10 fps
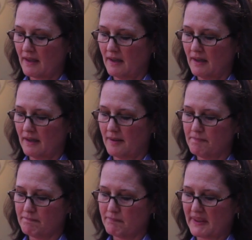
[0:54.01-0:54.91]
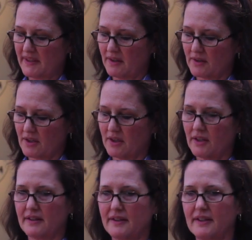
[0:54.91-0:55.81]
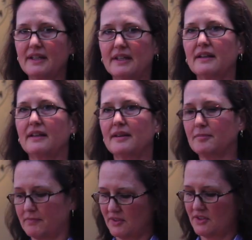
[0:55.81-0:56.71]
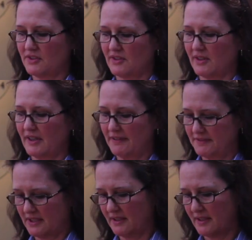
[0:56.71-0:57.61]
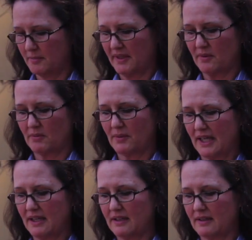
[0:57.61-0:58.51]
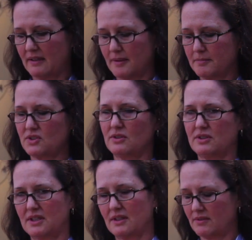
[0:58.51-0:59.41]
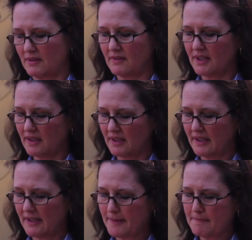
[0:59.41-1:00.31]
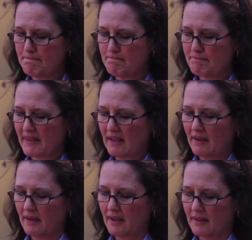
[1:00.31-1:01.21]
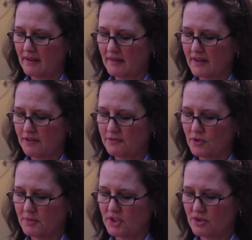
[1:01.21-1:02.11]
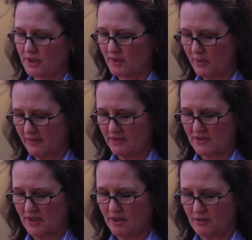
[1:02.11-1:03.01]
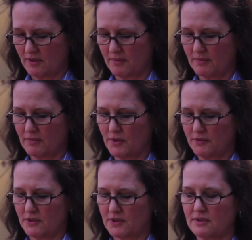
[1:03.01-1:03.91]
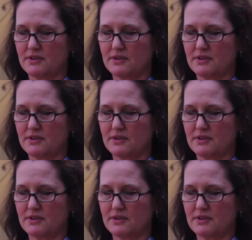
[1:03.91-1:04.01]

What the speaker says: but they are called the ilium. This is the left ilium and the right ilium, so together they're the ilia. And they form a joint with the sacrum, referred to